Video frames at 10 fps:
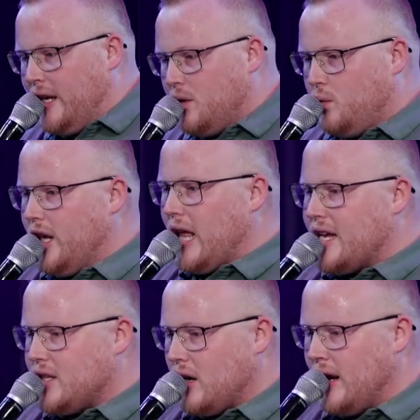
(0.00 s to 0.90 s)
we need to
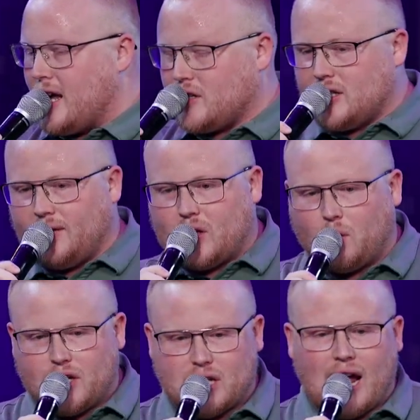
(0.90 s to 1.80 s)
realize and ask ourselves the
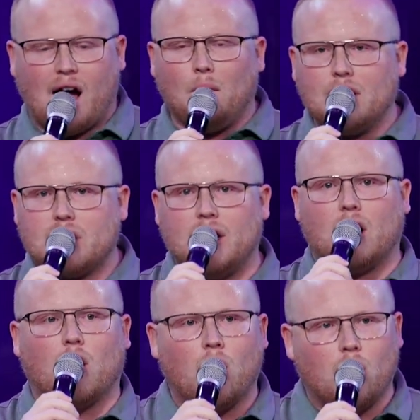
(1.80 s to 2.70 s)
question, how much in
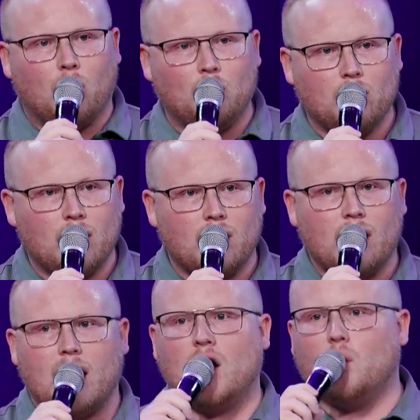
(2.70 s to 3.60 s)
our home,
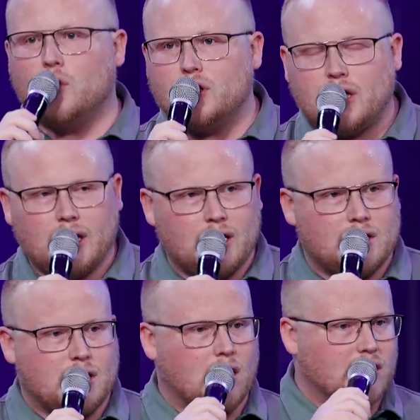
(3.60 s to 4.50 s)
in our
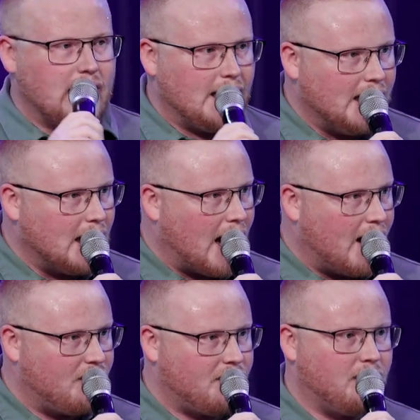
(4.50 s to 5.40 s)
routines, in our daily
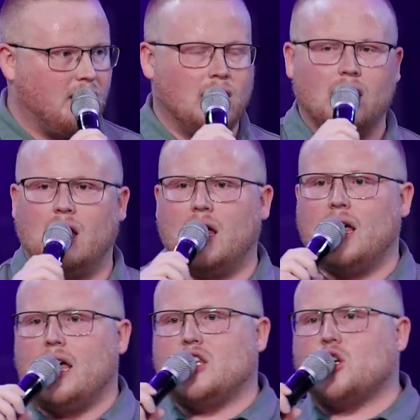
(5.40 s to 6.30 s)
life,
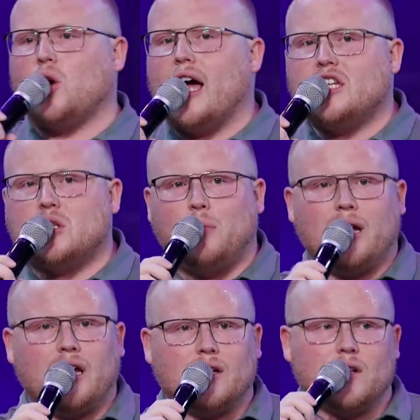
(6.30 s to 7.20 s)
is Christ
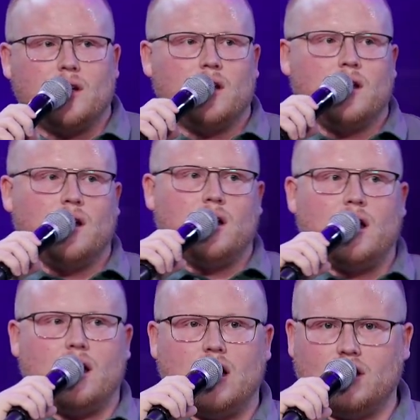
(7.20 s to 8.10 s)
being
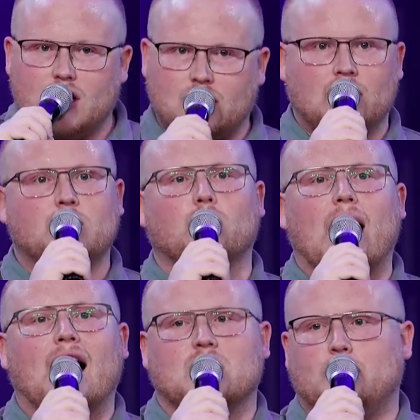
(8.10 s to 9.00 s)
the central
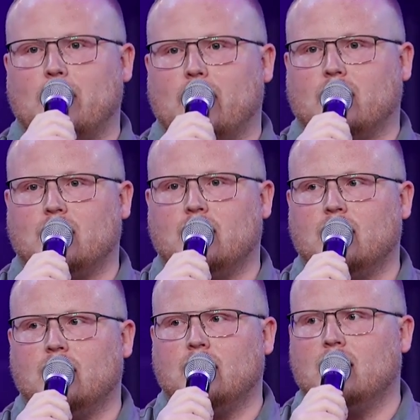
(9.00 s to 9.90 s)
aspect?
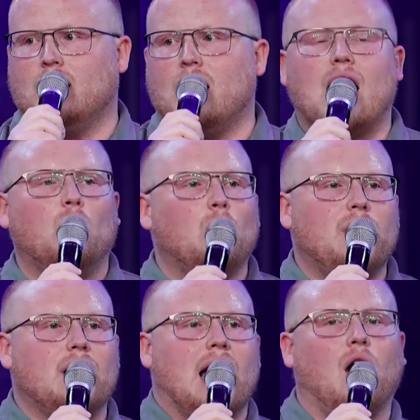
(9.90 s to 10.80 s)
How are
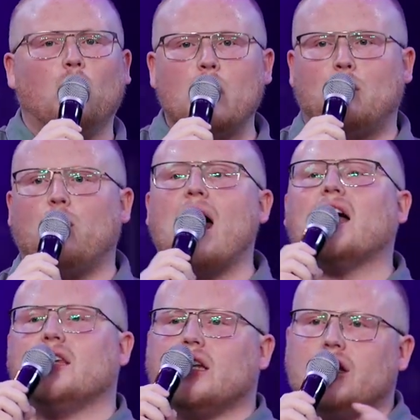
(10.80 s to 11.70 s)
we, how are we
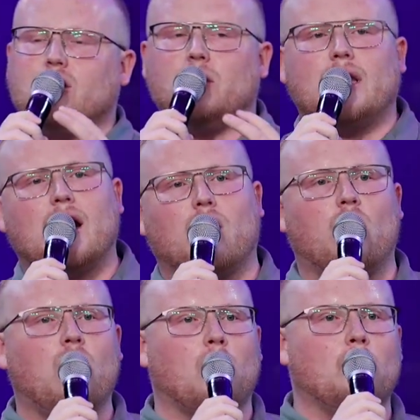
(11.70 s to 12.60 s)
practically doing that at our
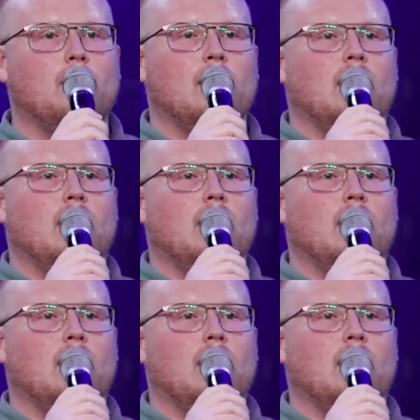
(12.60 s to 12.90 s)
home?